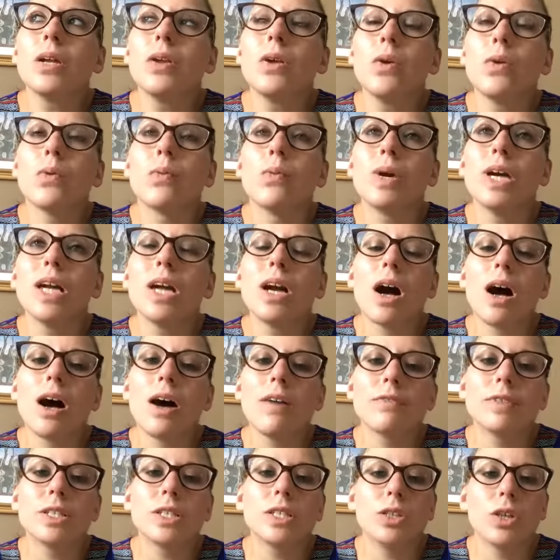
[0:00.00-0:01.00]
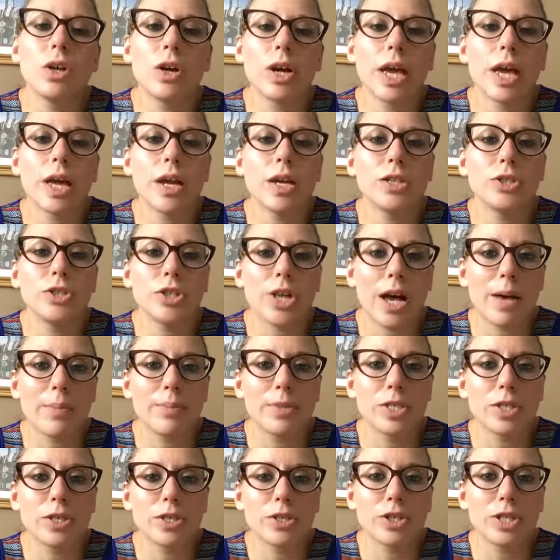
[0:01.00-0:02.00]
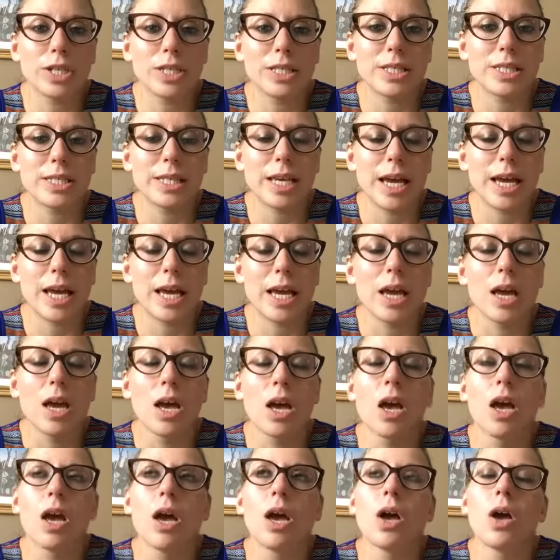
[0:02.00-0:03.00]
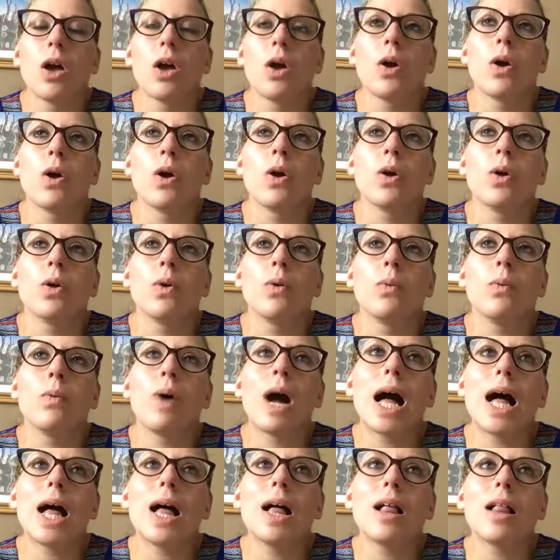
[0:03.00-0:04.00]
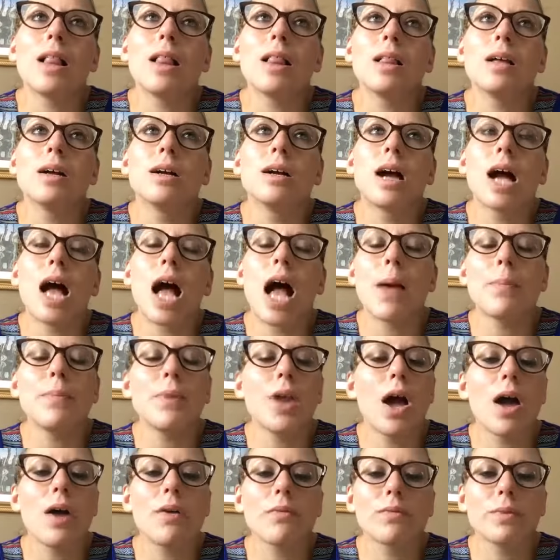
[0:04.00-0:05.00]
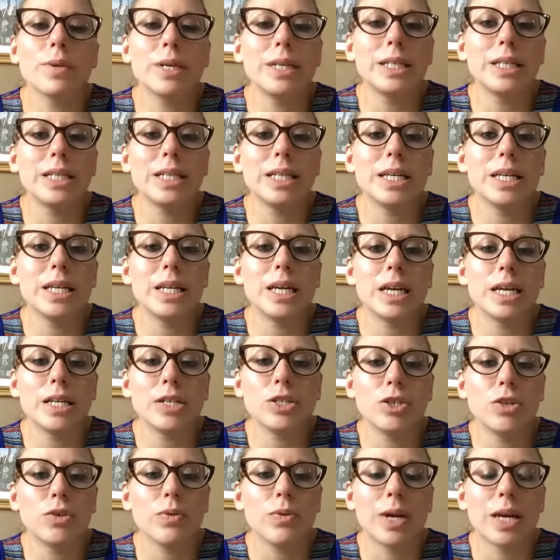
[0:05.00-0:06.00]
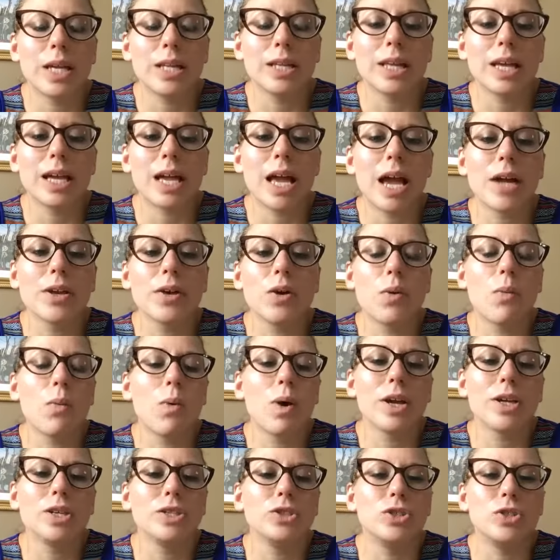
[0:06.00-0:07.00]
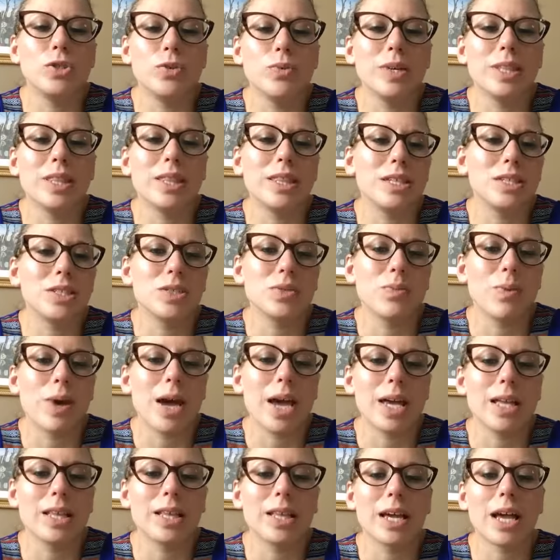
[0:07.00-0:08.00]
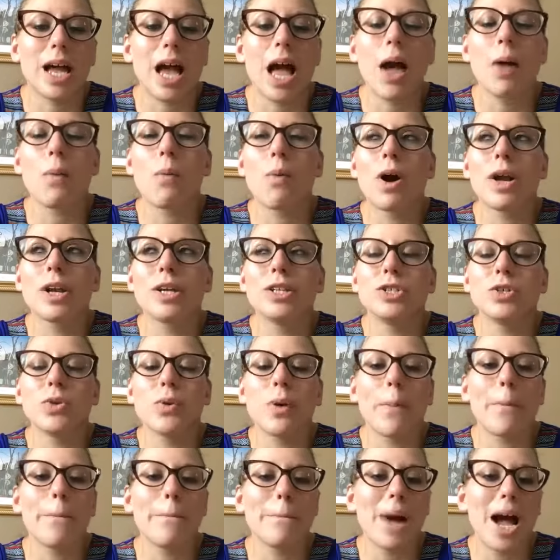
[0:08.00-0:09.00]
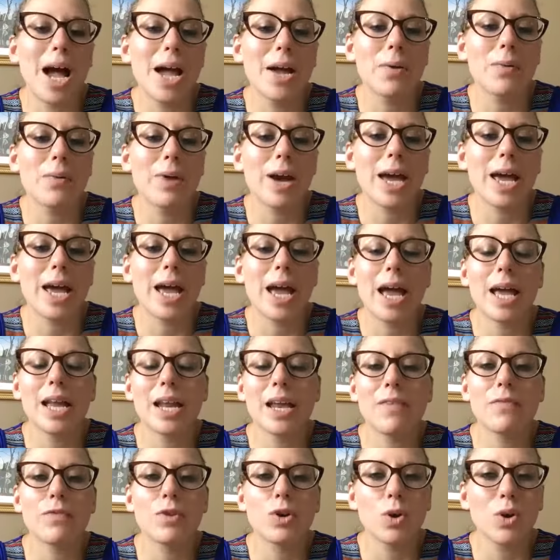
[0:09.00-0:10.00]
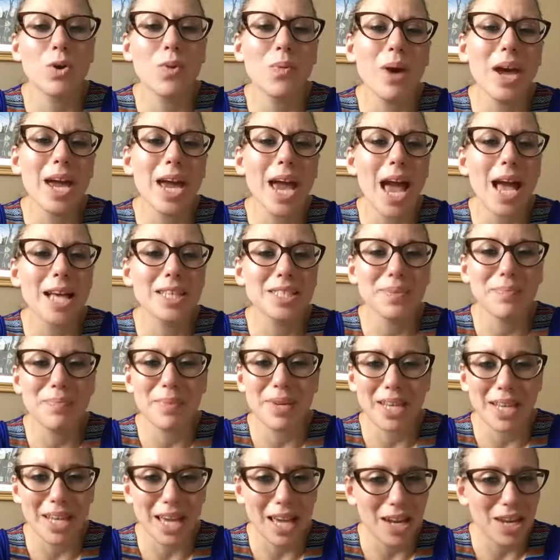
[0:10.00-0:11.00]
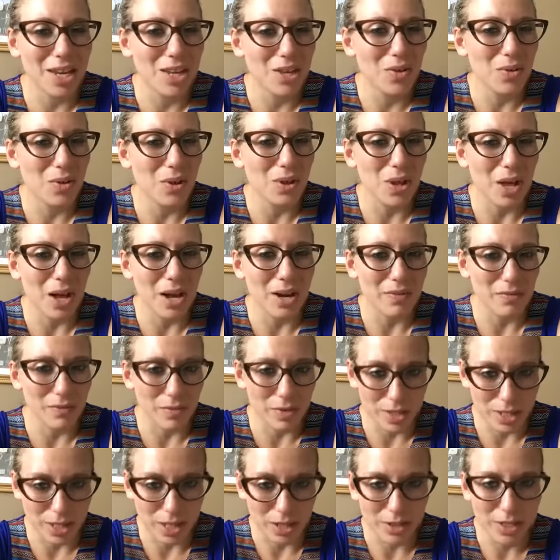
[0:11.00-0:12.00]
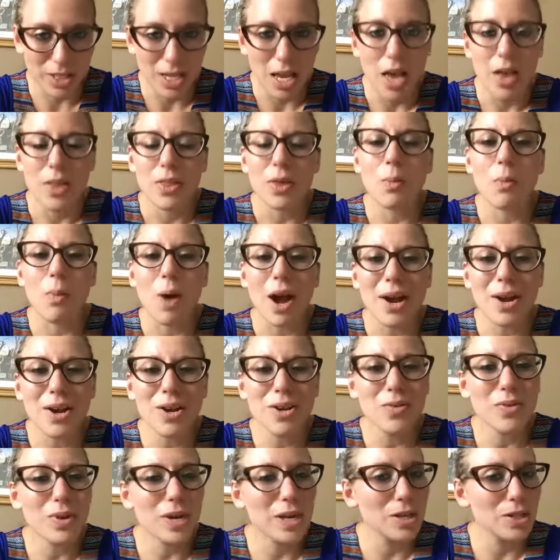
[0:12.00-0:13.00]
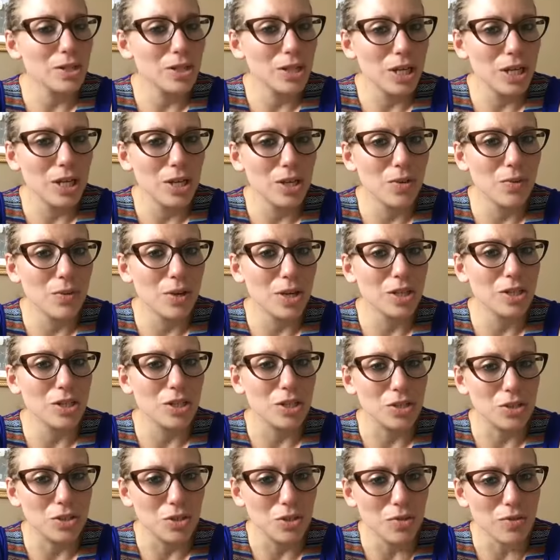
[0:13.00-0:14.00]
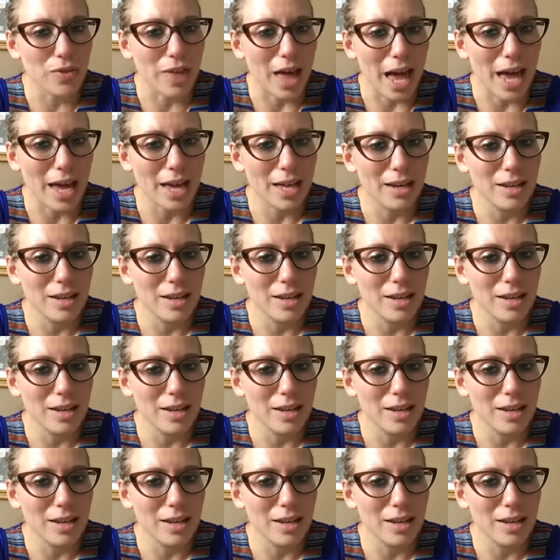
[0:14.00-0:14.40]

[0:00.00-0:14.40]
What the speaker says: We often look at a job search and say, well, I'm not really into it. Like, I don't want to do it this way. Like, I want to do it my way. And if your way hasn't been getting you a lot of results, then why are you continuing to do that?